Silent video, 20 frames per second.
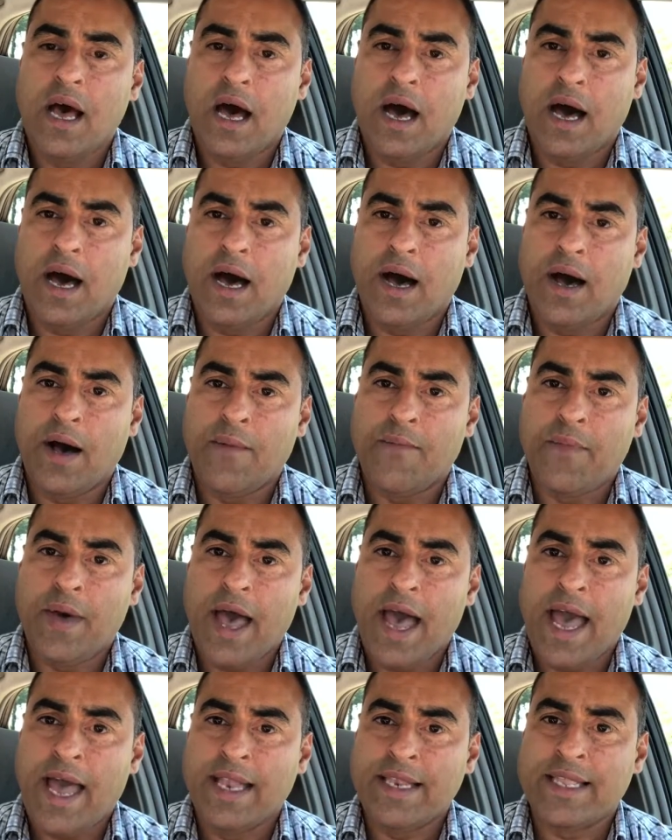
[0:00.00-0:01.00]

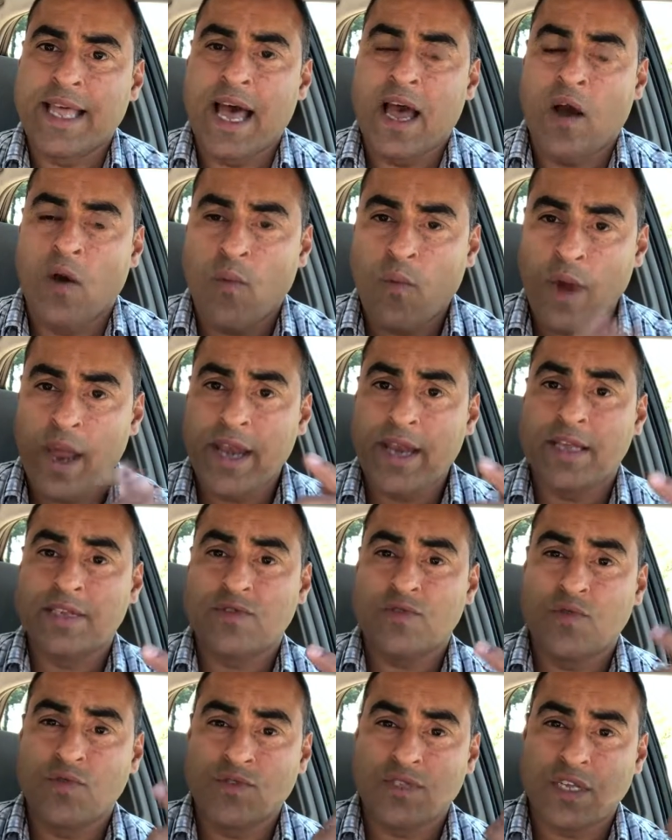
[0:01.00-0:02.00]
and that
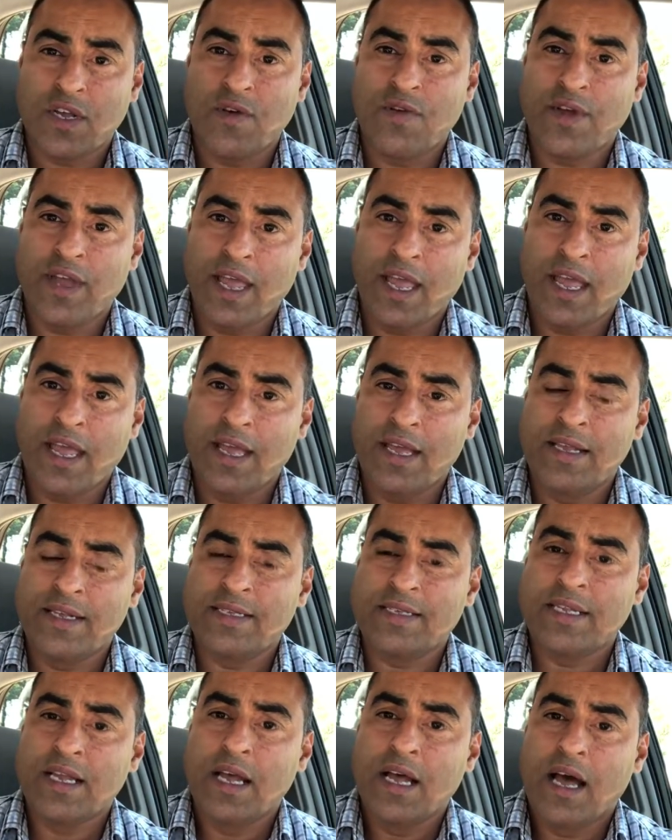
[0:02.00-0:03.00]
awareness also
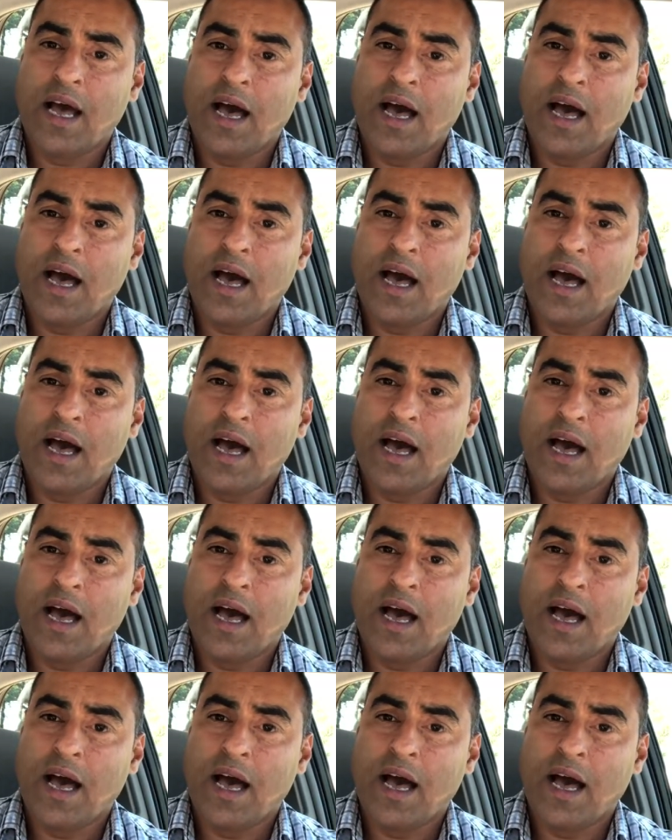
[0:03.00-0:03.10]
is